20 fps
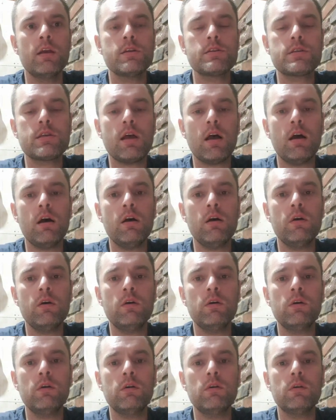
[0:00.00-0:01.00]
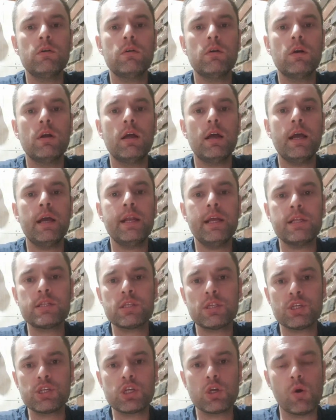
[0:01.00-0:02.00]
So it
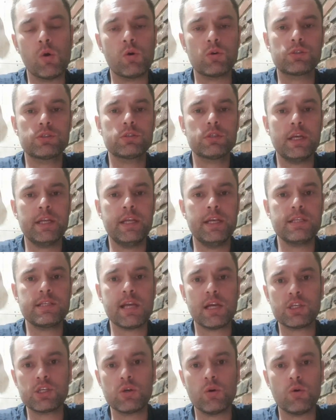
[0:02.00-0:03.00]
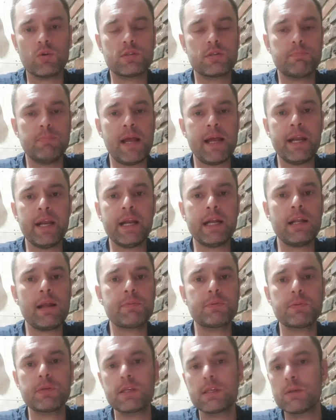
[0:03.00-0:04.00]
hits the shores. It hits our shores. Planet
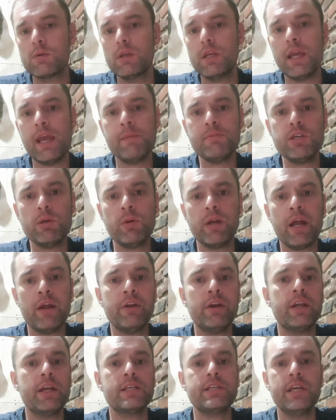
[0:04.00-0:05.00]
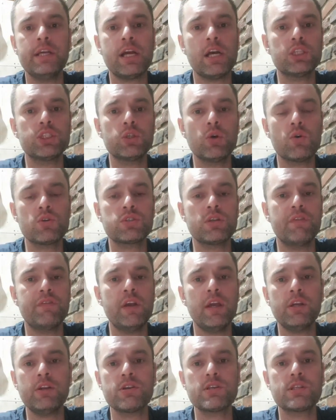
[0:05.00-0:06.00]
Eclipse Mg100 has hit our shores. So if
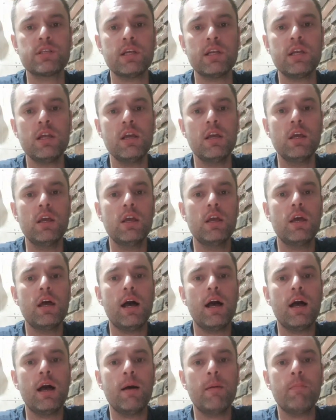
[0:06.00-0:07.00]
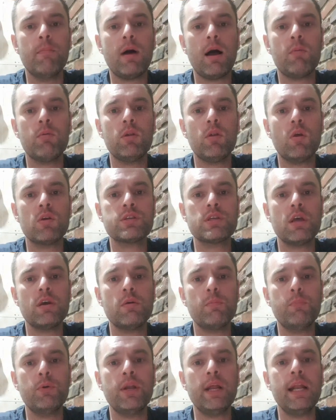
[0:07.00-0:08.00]
you're interested, I will
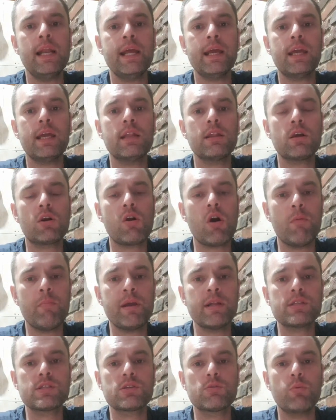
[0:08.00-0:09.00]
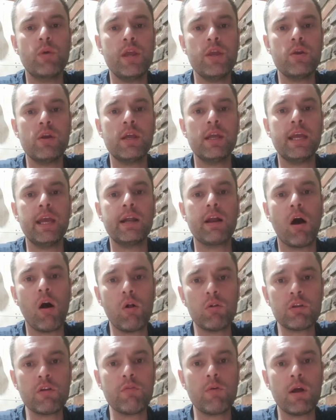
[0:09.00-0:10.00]
also put a link in the comments where you can get
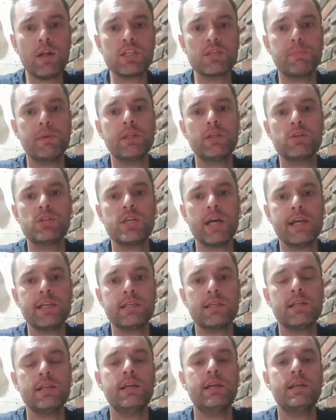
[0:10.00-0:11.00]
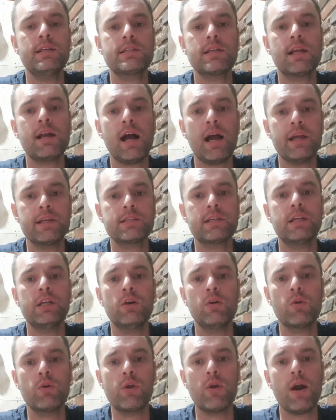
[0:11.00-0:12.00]
hold of one. Speak to Jason. He's the guy who's going
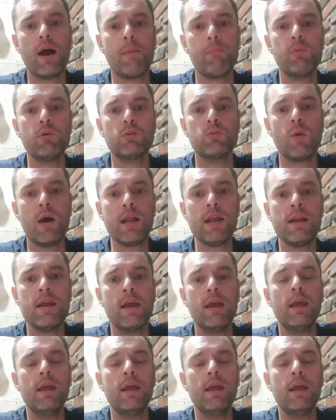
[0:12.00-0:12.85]
to hook you up with one.